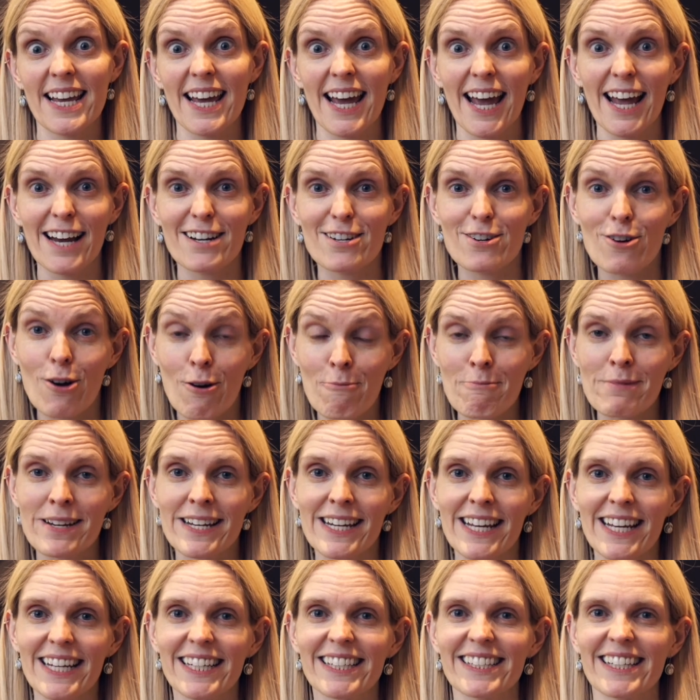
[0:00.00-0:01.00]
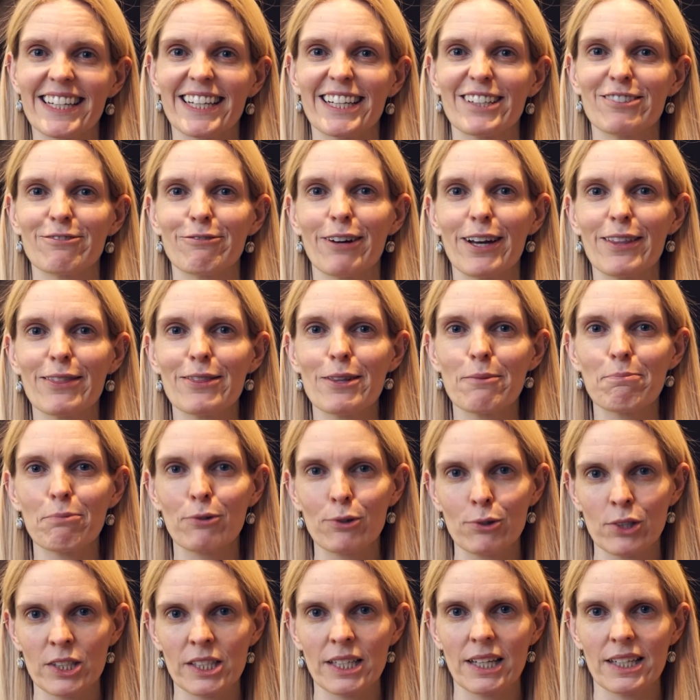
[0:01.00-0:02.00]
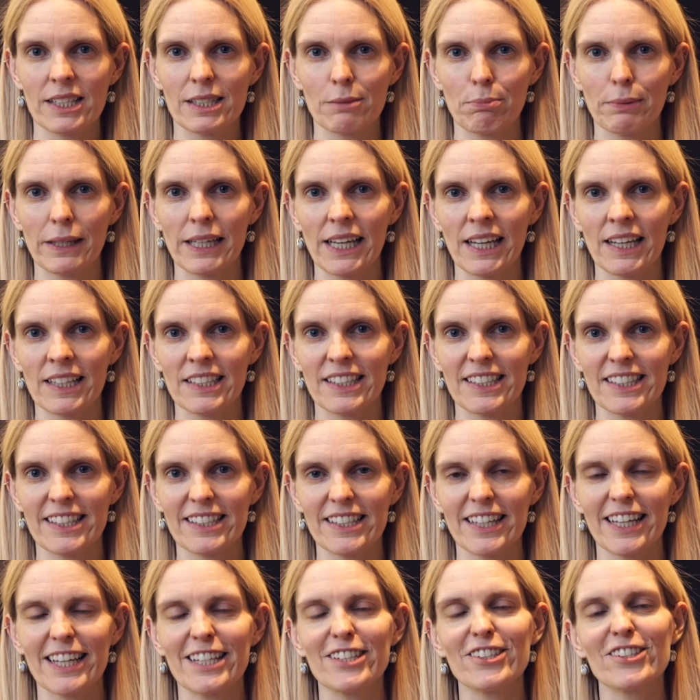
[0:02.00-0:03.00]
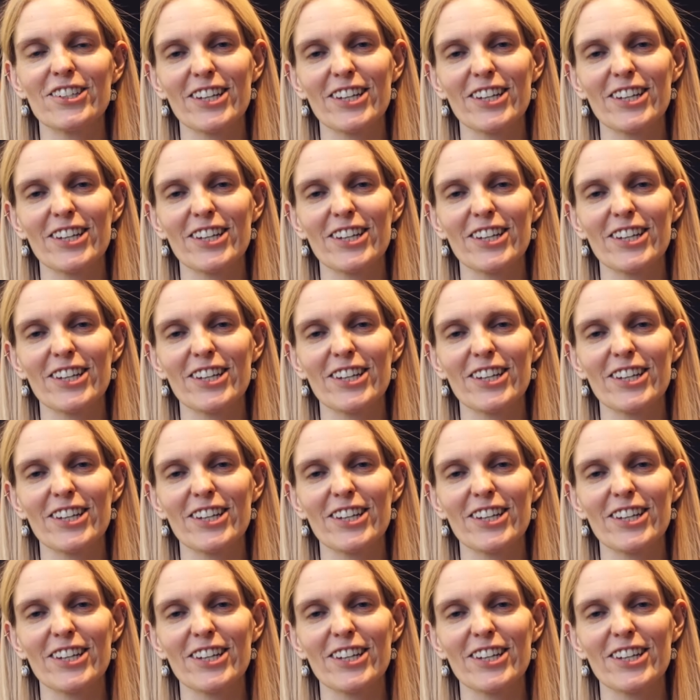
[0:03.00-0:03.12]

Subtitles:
get nominating when the process begins in